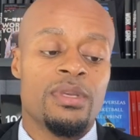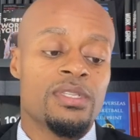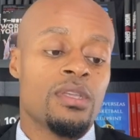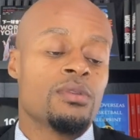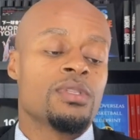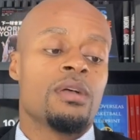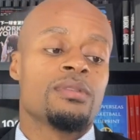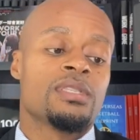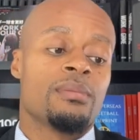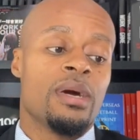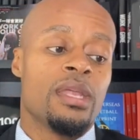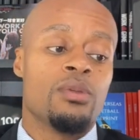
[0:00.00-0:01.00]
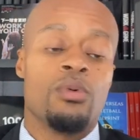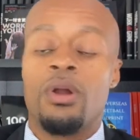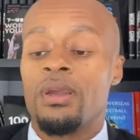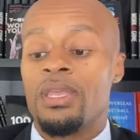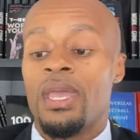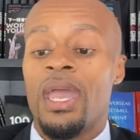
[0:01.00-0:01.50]
is to go talk to somebody who
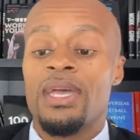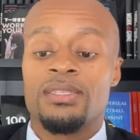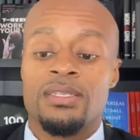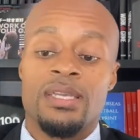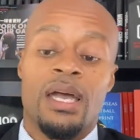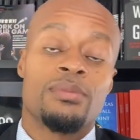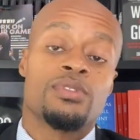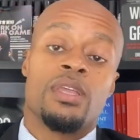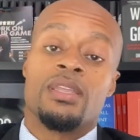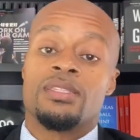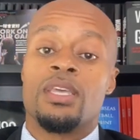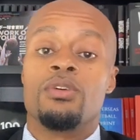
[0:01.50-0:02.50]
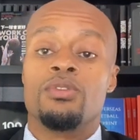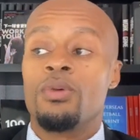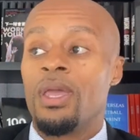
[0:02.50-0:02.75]
already has a job so they can tell you,